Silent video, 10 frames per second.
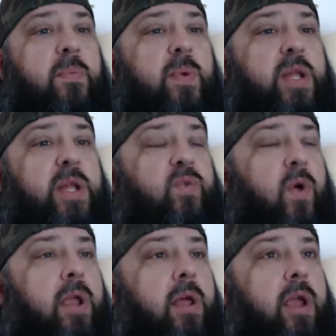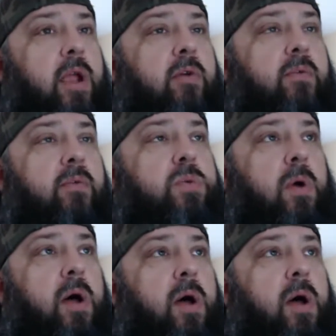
But it's funny, like, every once in a while